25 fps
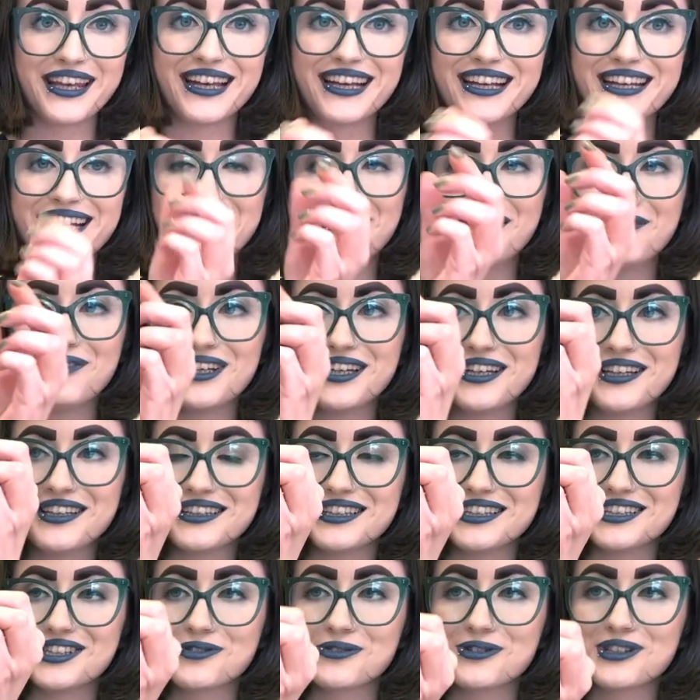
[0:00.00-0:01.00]
And even at
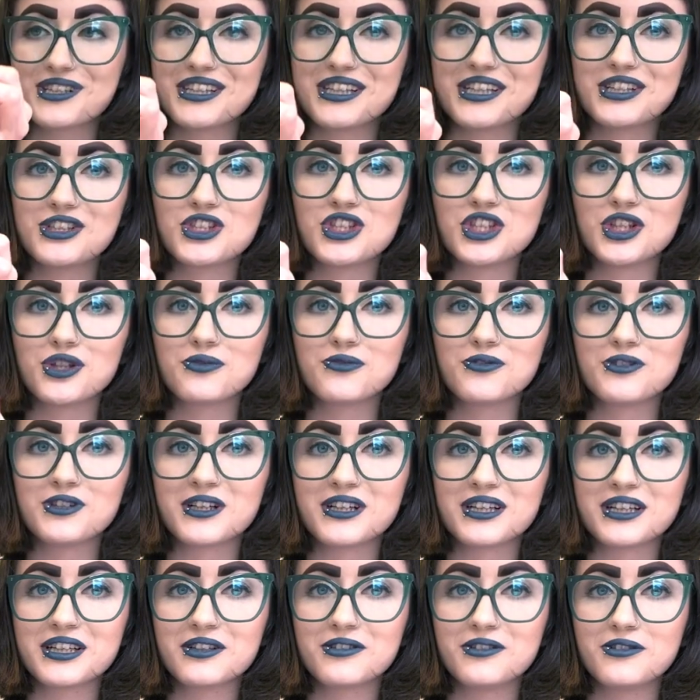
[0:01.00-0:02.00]
this really
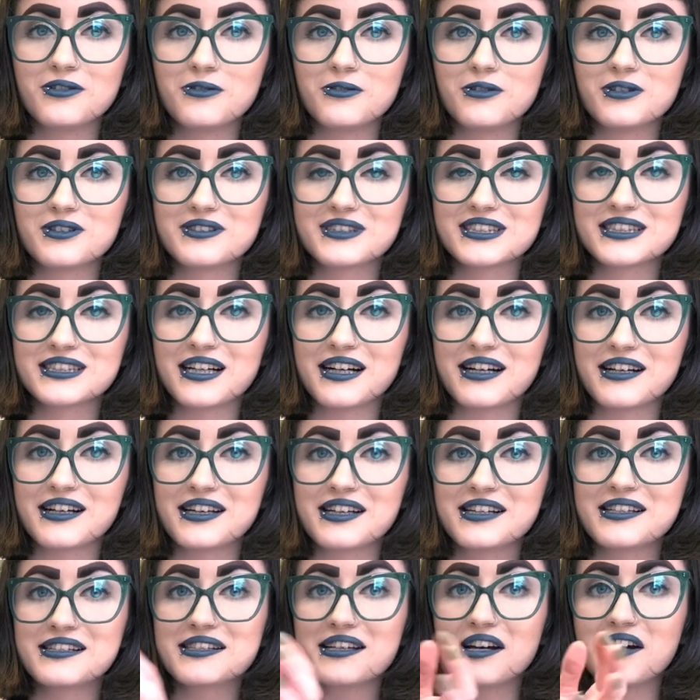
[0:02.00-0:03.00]
juvenile
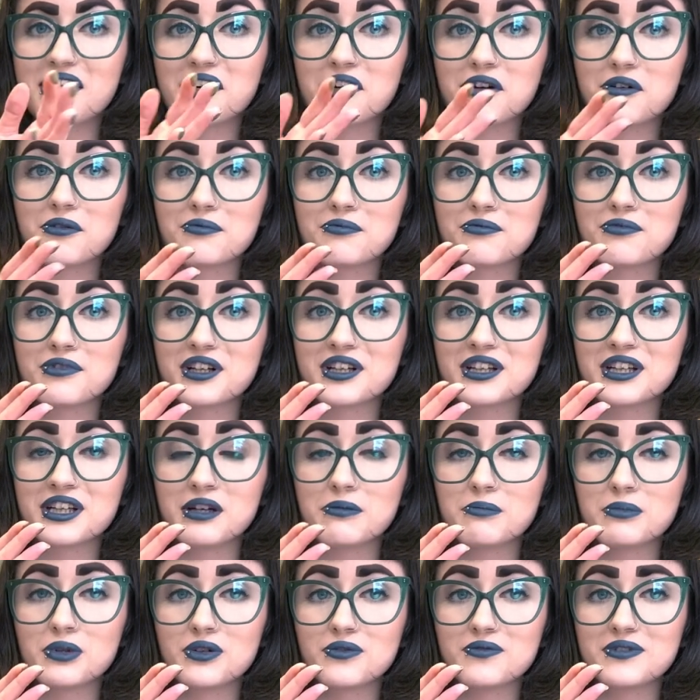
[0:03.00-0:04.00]
size, I really
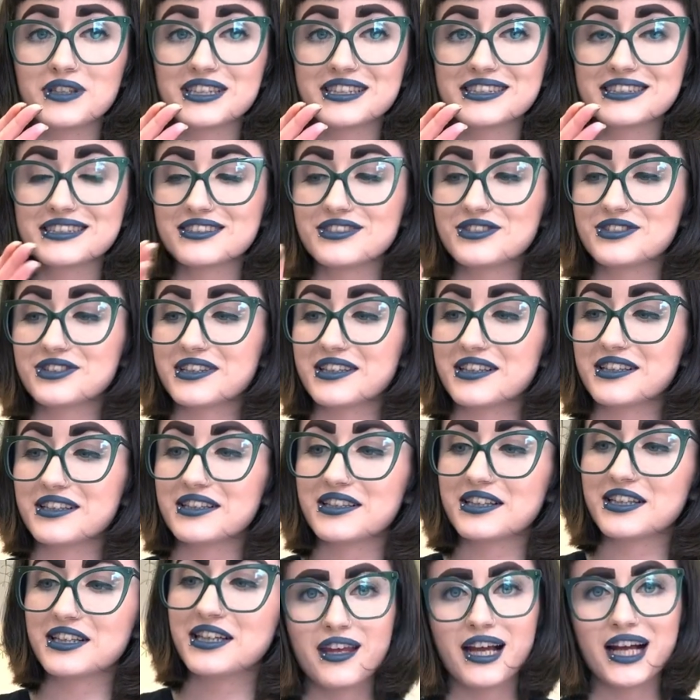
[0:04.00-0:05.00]
am loving this little
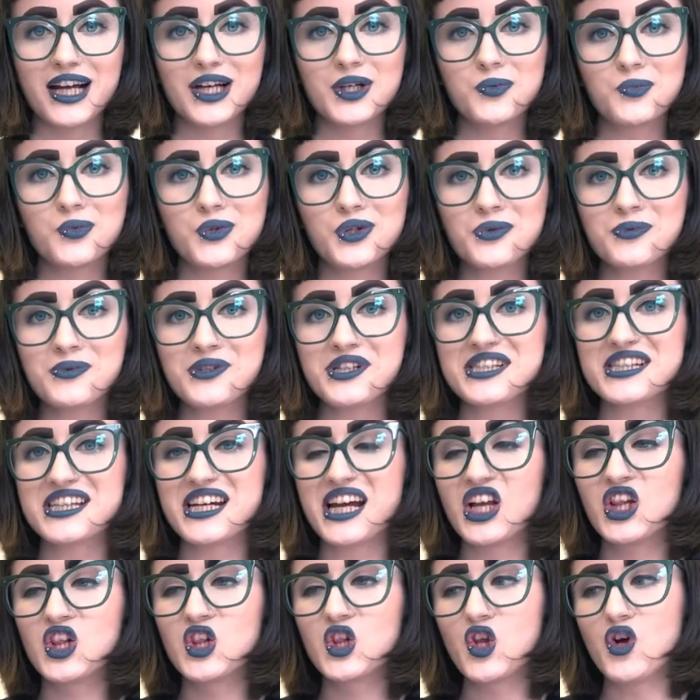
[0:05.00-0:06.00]
guy. And one reason
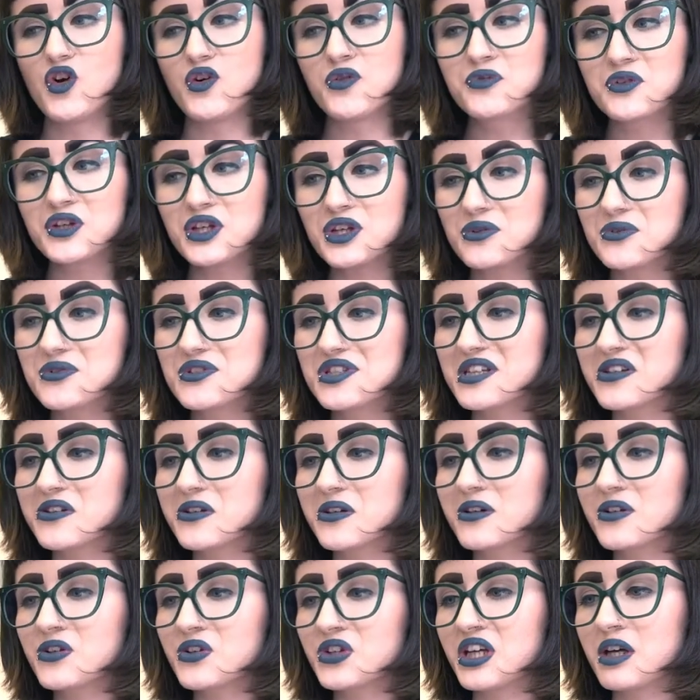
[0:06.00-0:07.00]
I love
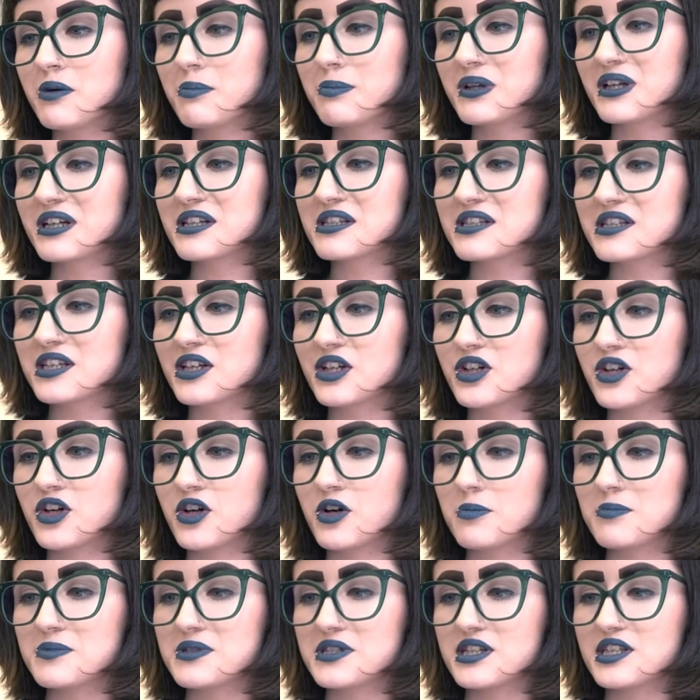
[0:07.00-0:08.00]
using clear plastic
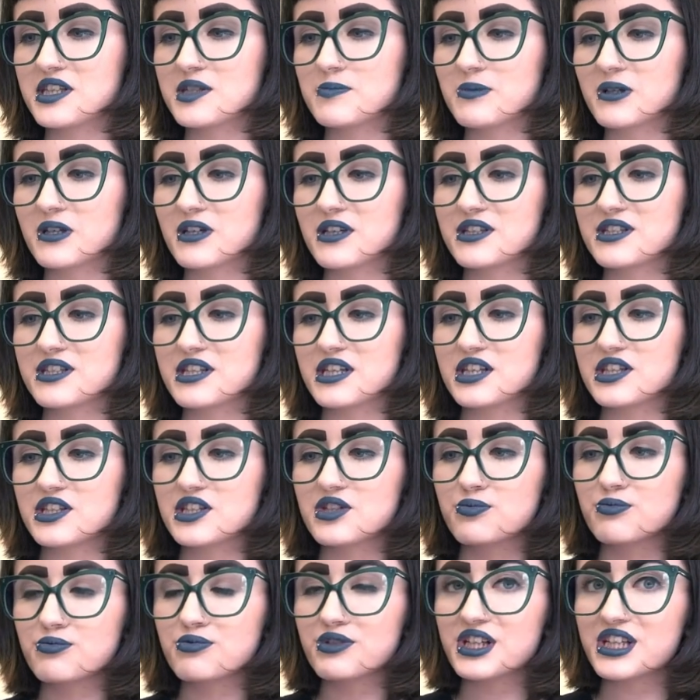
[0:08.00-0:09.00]
cups is because
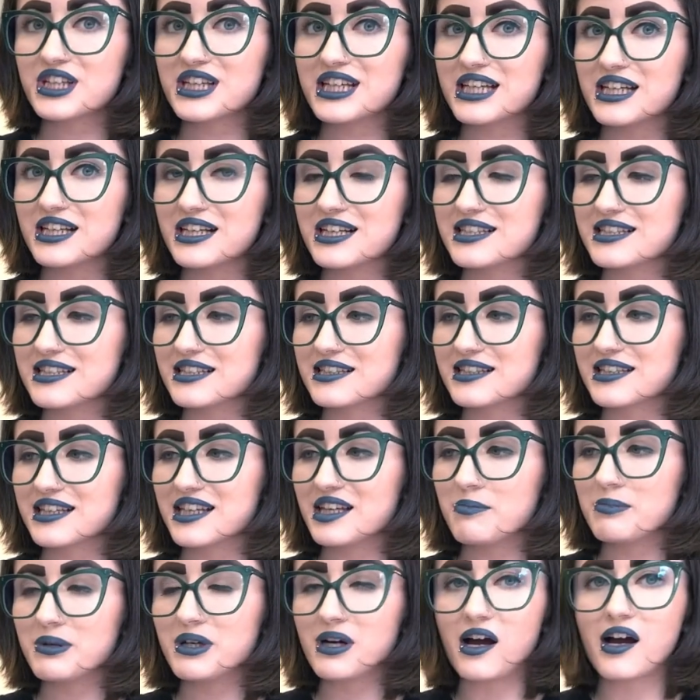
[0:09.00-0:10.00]
it's really easy to
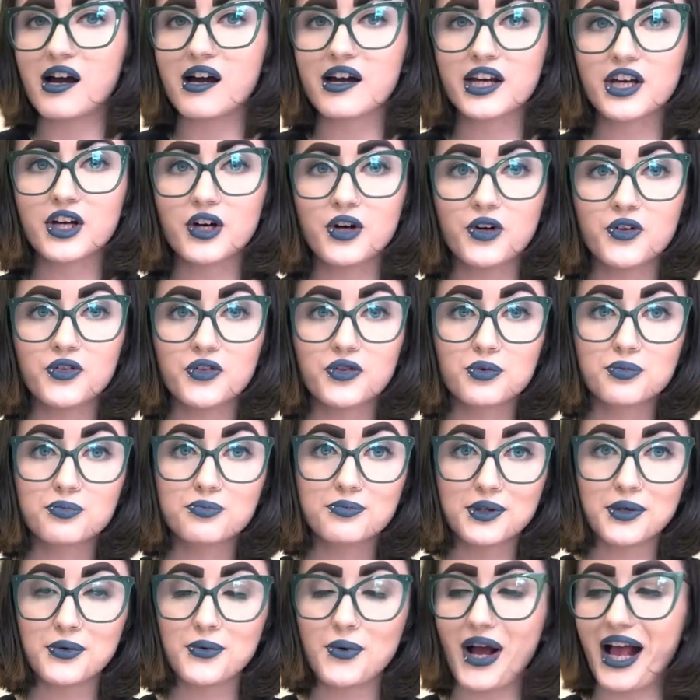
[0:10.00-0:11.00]
keep an eye on the
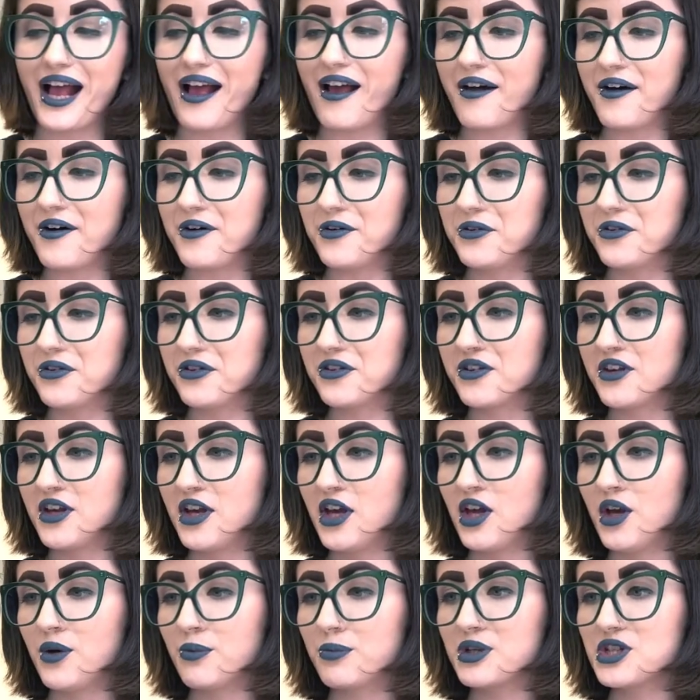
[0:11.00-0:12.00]
root health,
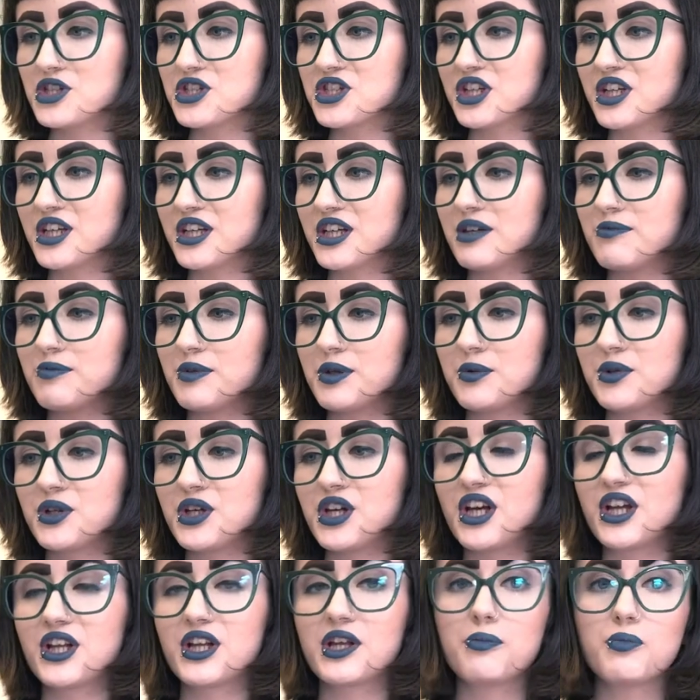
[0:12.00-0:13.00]
which can give you an
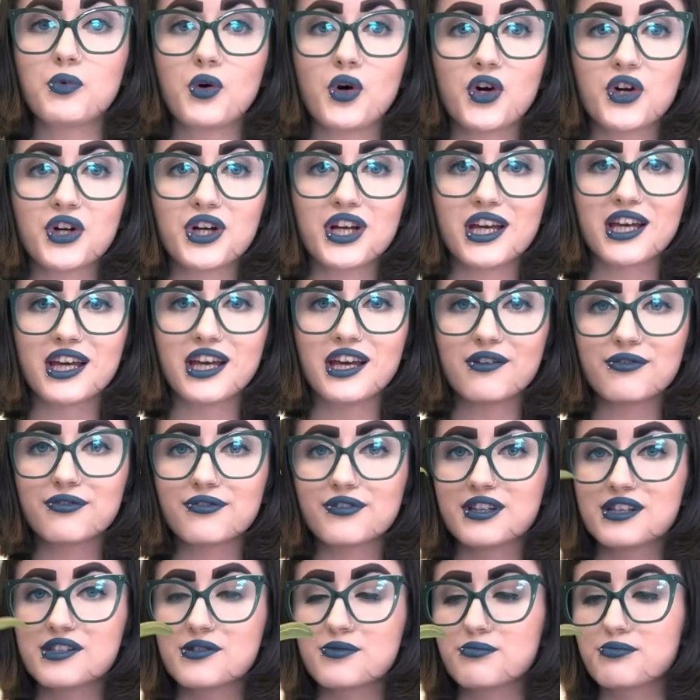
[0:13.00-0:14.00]
early warning if
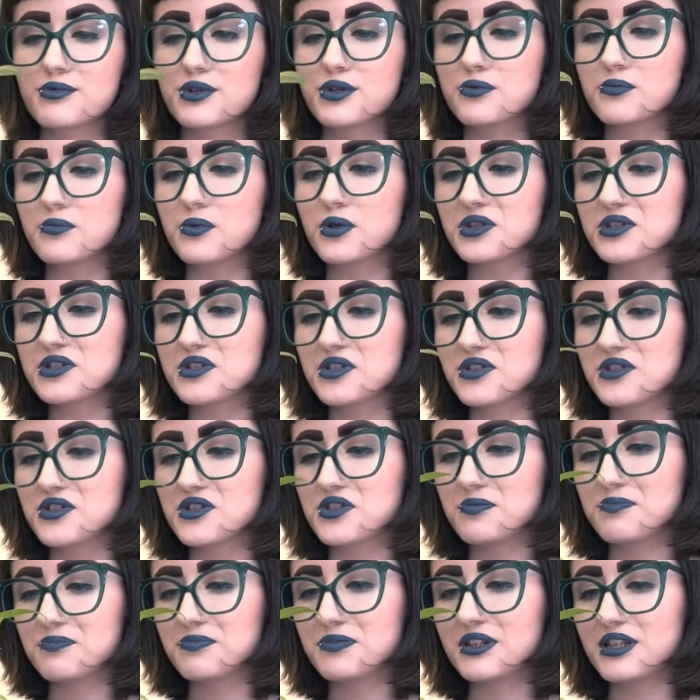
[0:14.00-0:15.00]
there's root rot or
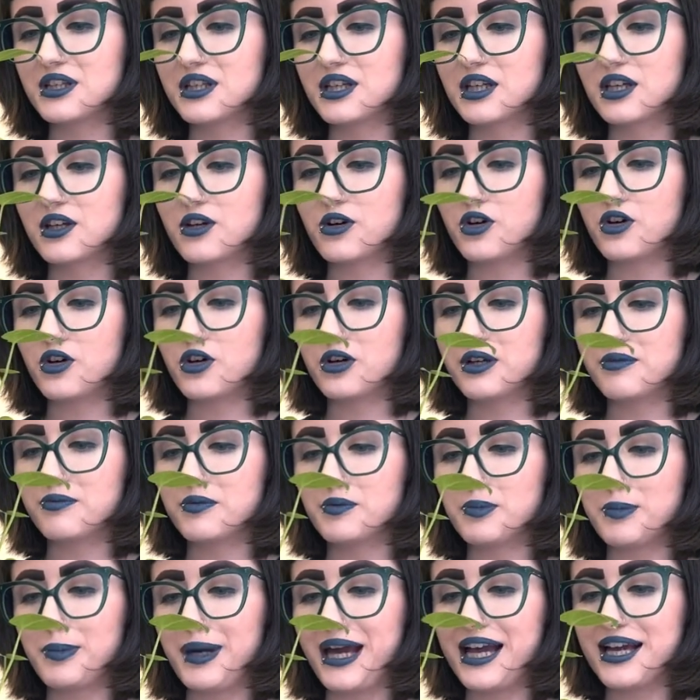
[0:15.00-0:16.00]
something, or
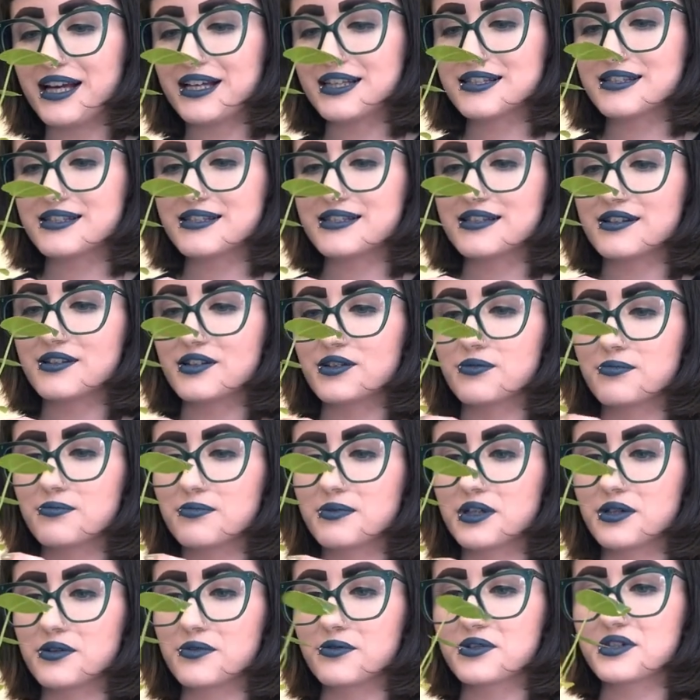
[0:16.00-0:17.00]
even pests in the
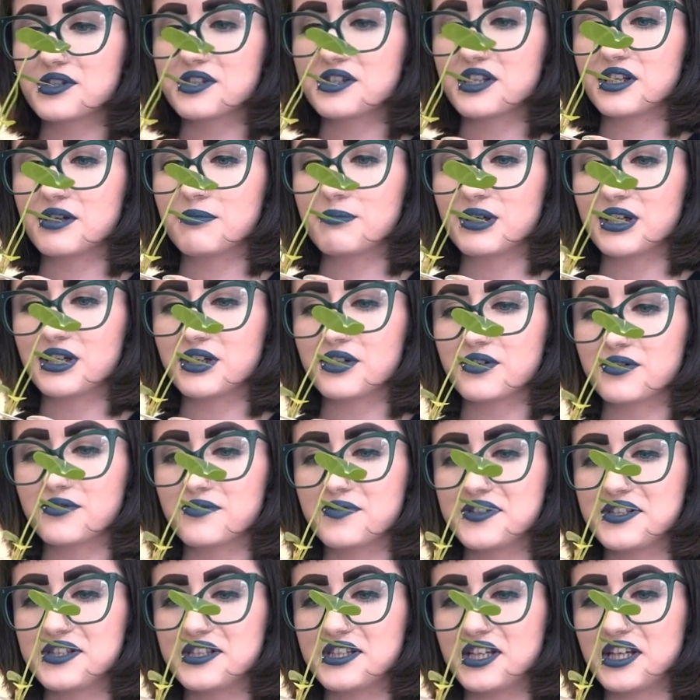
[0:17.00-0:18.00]
roots that you might not have
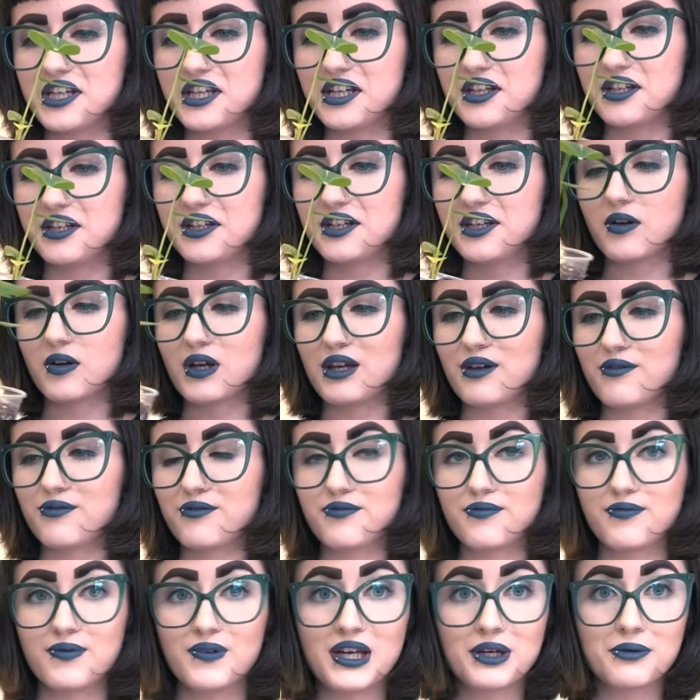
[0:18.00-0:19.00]
seen
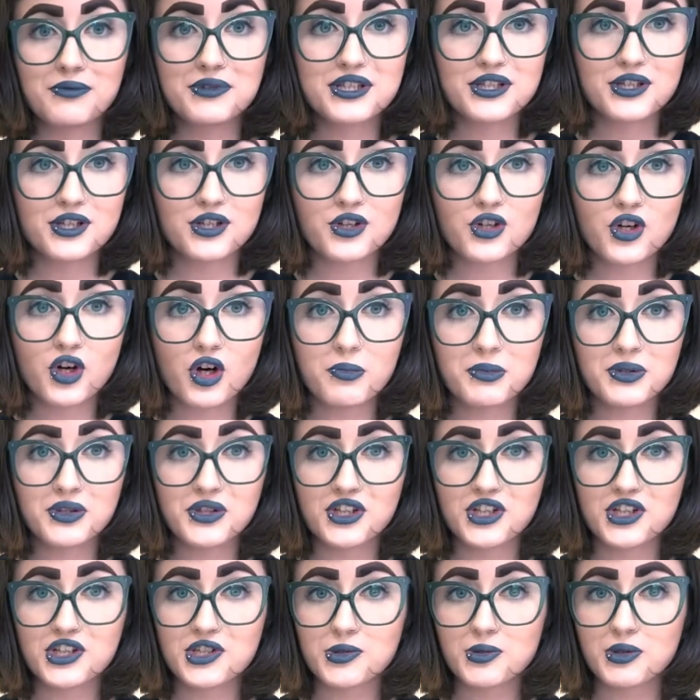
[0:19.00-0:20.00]
if it was in a normal
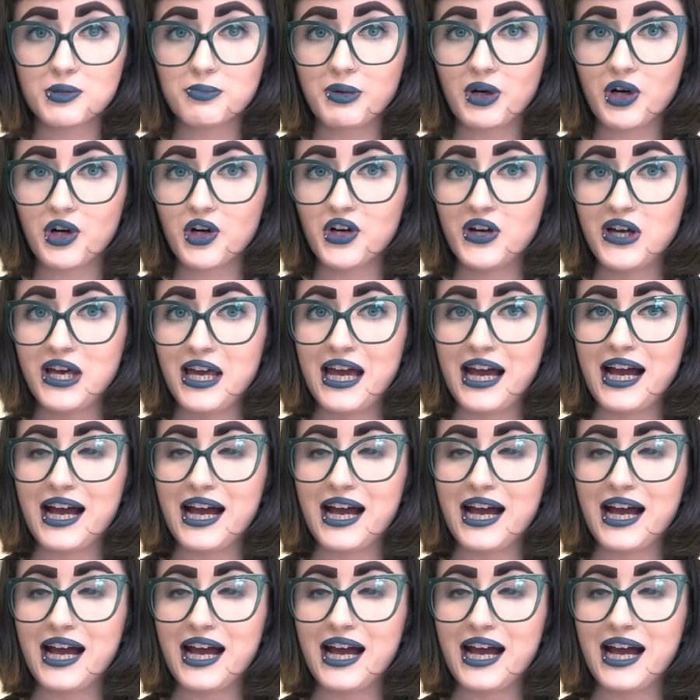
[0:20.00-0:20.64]
nursery pot.